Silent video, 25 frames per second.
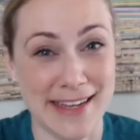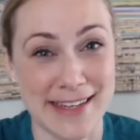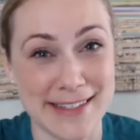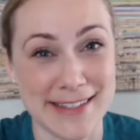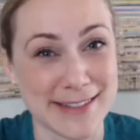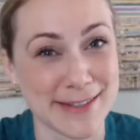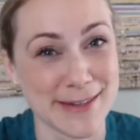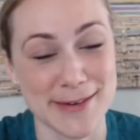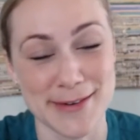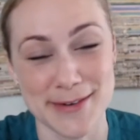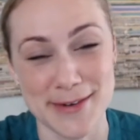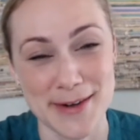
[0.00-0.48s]

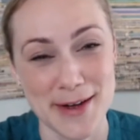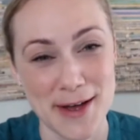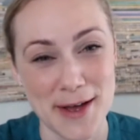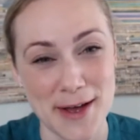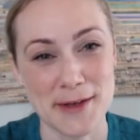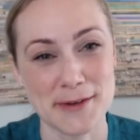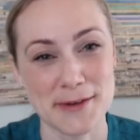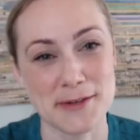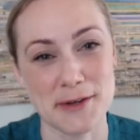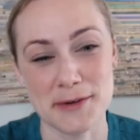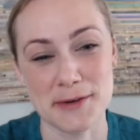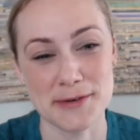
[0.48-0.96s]
so
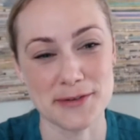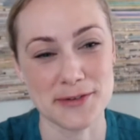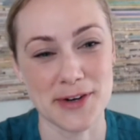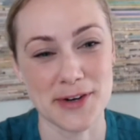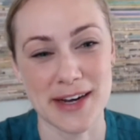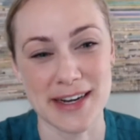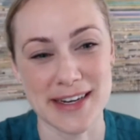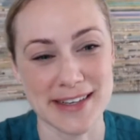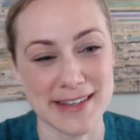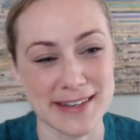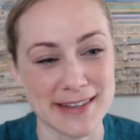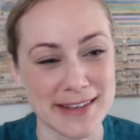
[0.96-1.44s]
don't try
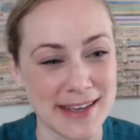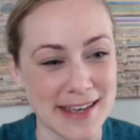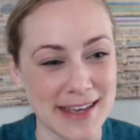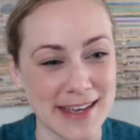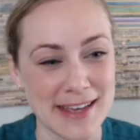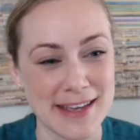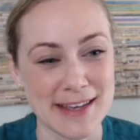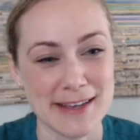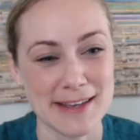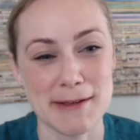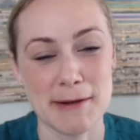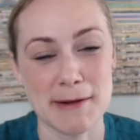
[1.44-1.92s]
to,
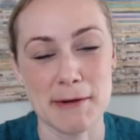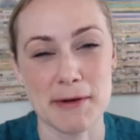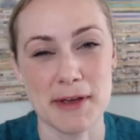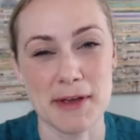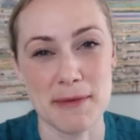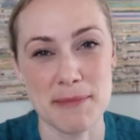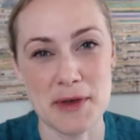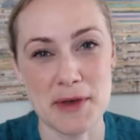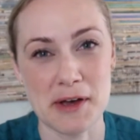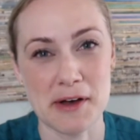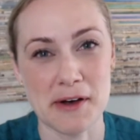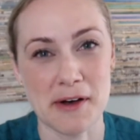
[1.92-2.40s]
you know, give
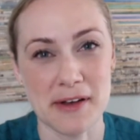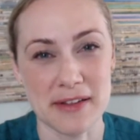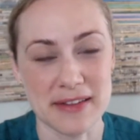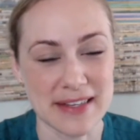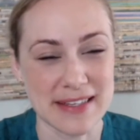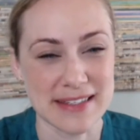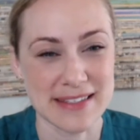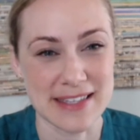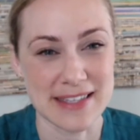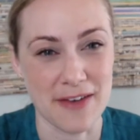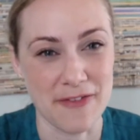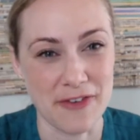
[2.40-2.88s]
me a call at like
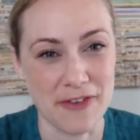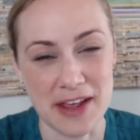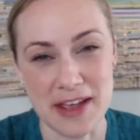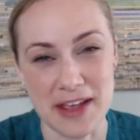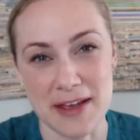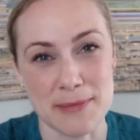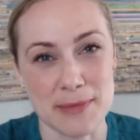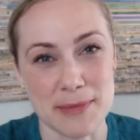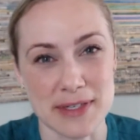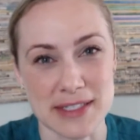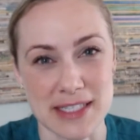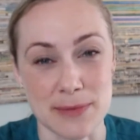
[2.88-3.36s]
7
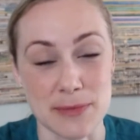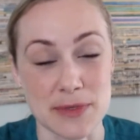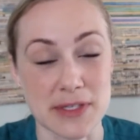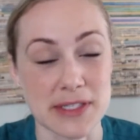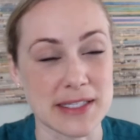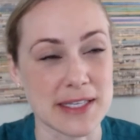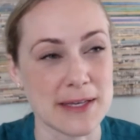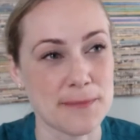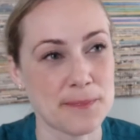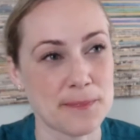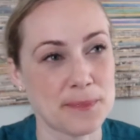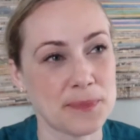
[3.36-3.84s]
a.m. because I'm
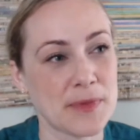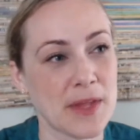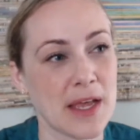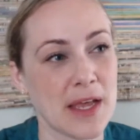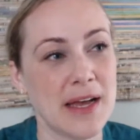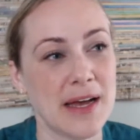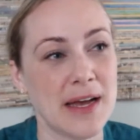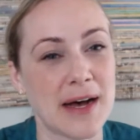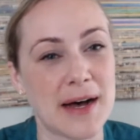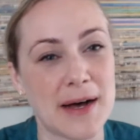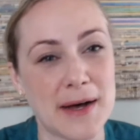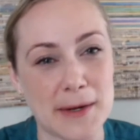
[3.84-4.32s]
asleep.
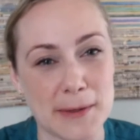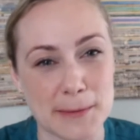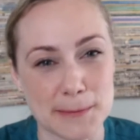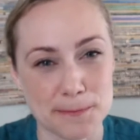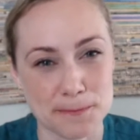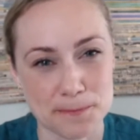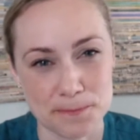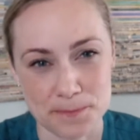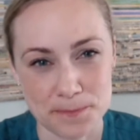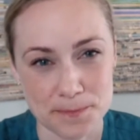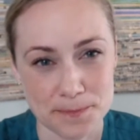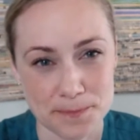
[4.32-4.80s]
Um,
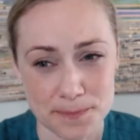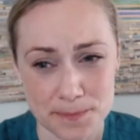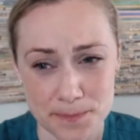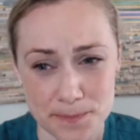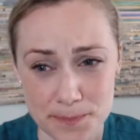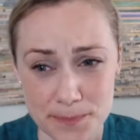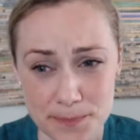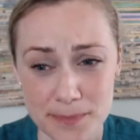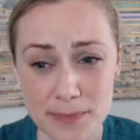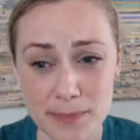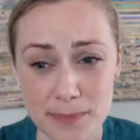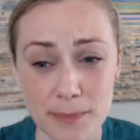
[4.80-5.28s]

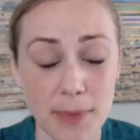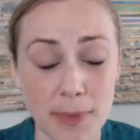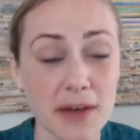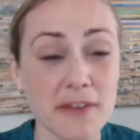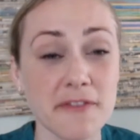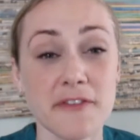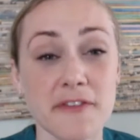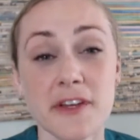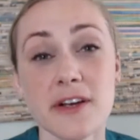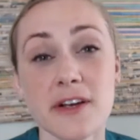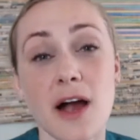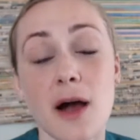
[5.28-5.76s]
but
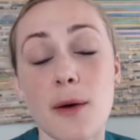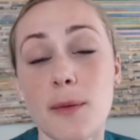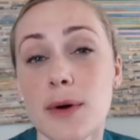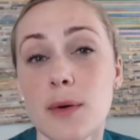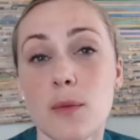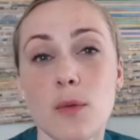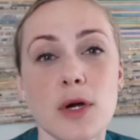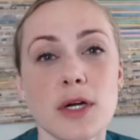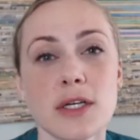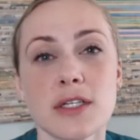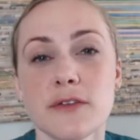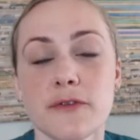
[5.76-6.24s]
figure out what
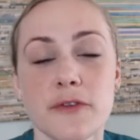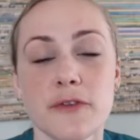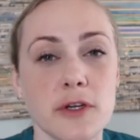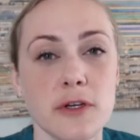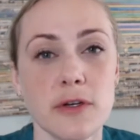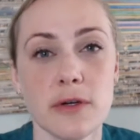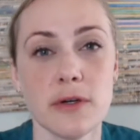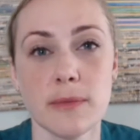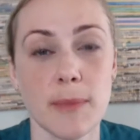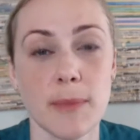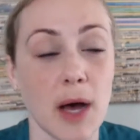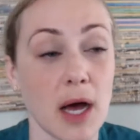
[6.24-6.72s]
works for
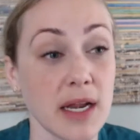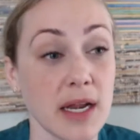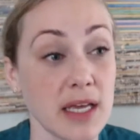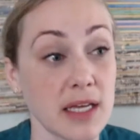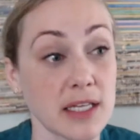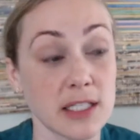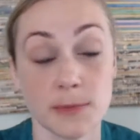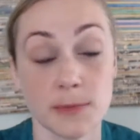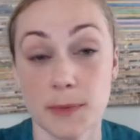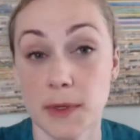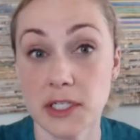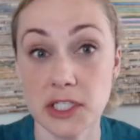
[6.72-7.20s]
your body,
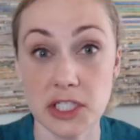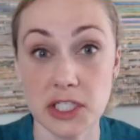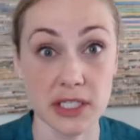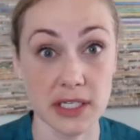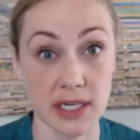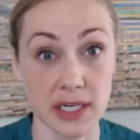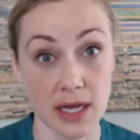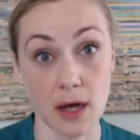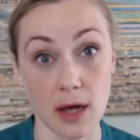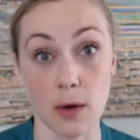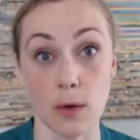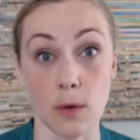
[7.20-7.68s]
especially
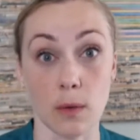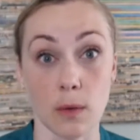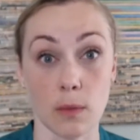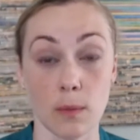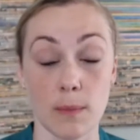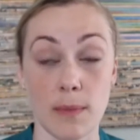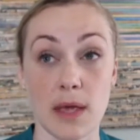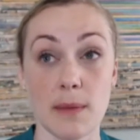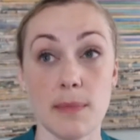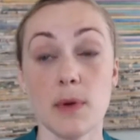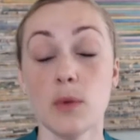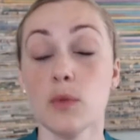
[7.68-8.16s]
now.
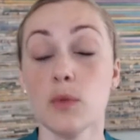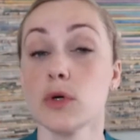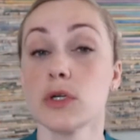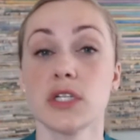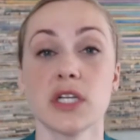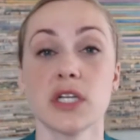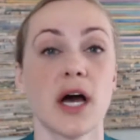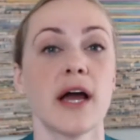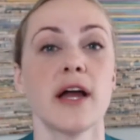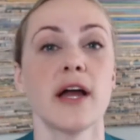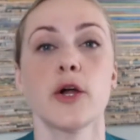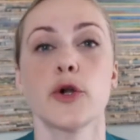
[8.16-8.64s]
Maybe we're
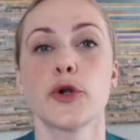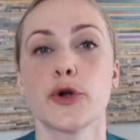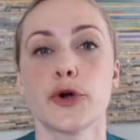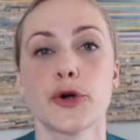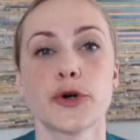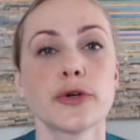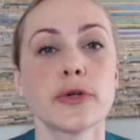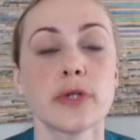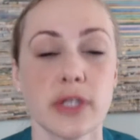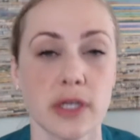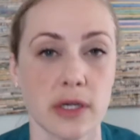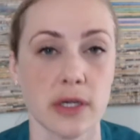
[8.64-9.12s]
tired
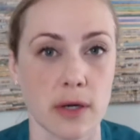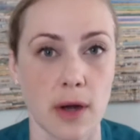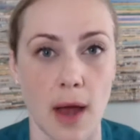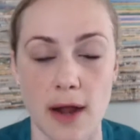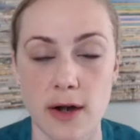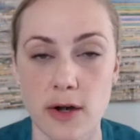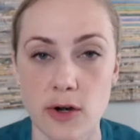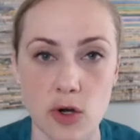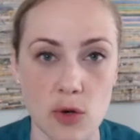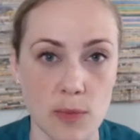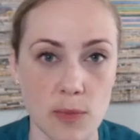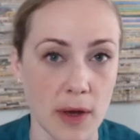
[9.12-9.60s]
earlier. I
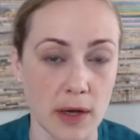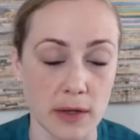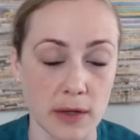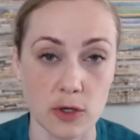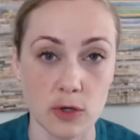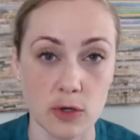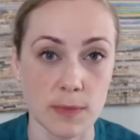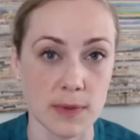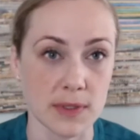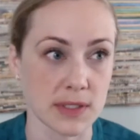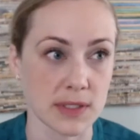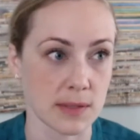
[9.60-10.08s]
don't know about
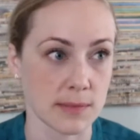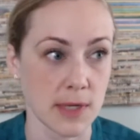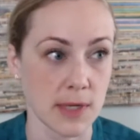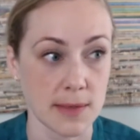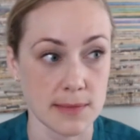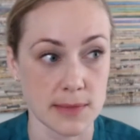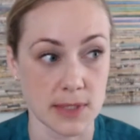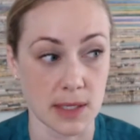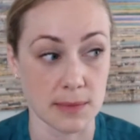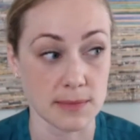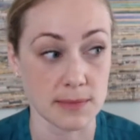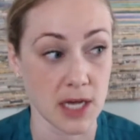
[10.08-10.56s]
you, but
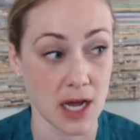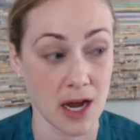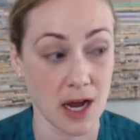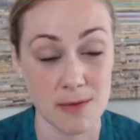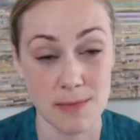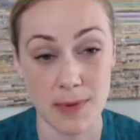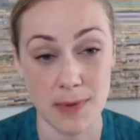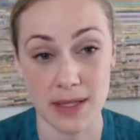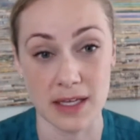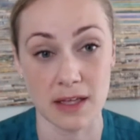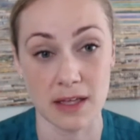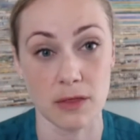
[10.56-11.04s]
sometimes I'm tired
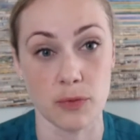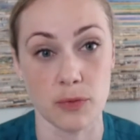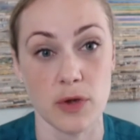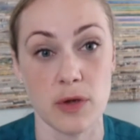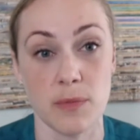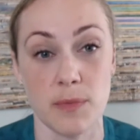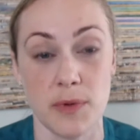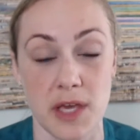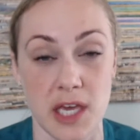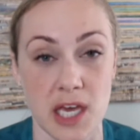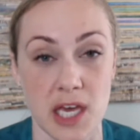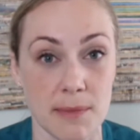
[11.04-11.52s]
by like 3
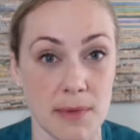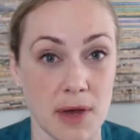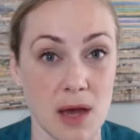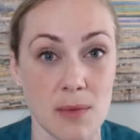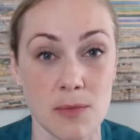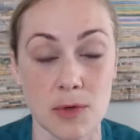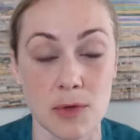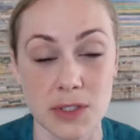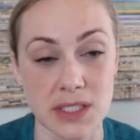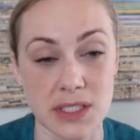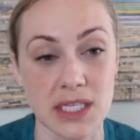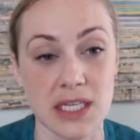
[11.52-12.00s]
p.m. I
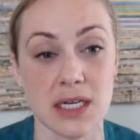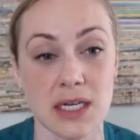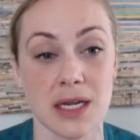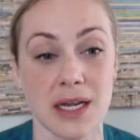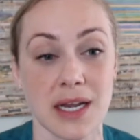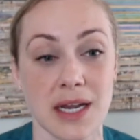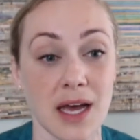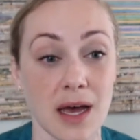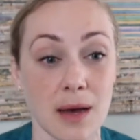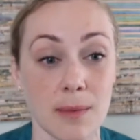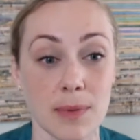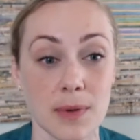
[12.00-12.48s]
almost need a
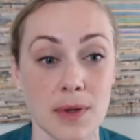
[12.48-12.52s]
nap.